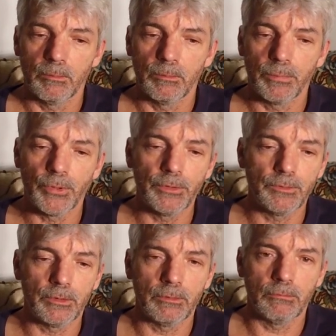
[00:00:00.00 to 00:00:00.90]

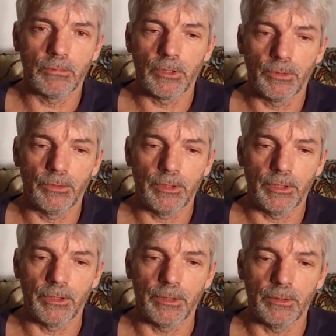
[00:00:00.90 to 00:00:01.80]
prison where
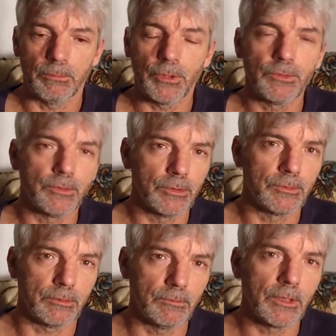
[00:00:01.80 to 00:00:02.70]
the prisoners
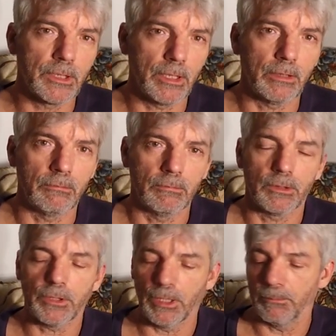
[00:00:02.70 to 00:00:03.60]
of the king were
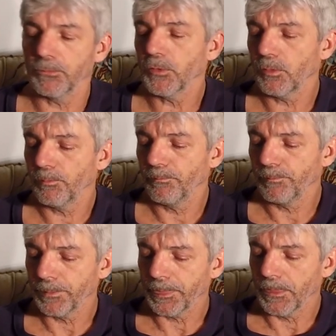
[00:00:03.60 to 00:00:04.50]
kept.
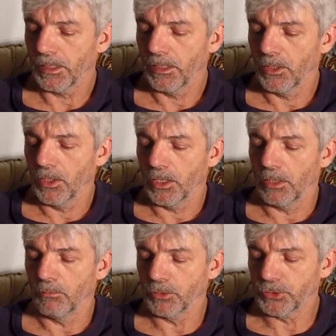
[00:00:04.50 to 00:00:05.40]

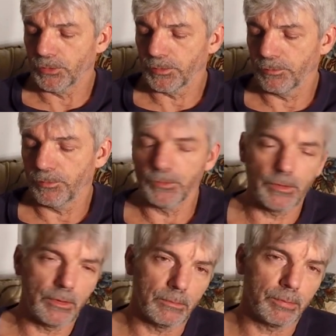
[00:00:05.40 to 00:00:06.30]
And when Joseph was
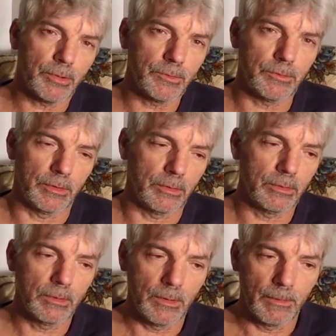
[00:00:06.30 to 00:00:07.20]
in the prison,
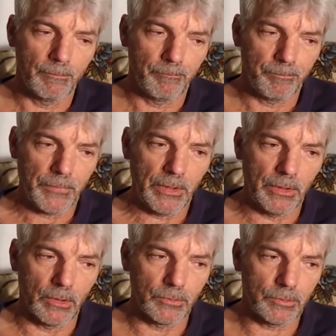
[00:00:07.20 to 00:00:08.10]
he
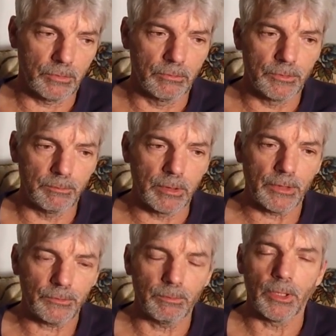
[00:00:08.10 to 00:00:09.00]
also was
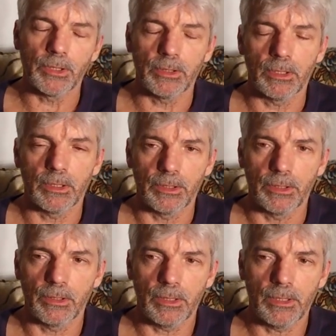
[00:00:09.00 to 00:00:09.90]
blessed by God
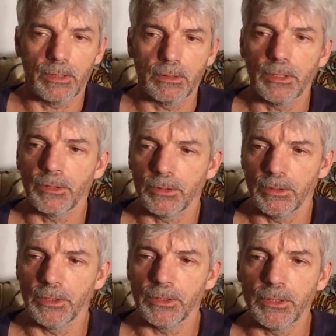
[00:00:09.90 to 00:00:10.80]
in there. And
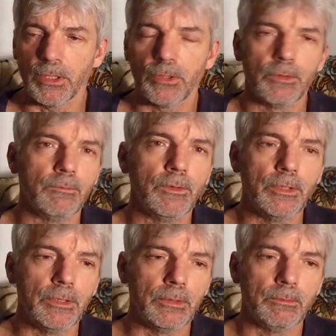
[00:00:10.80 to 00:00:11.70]
the guard of
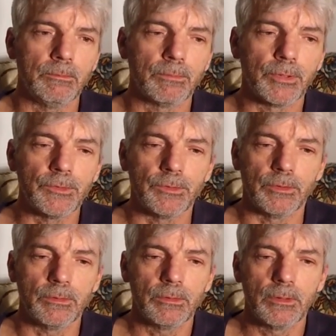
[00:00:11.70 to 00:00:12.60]
the prison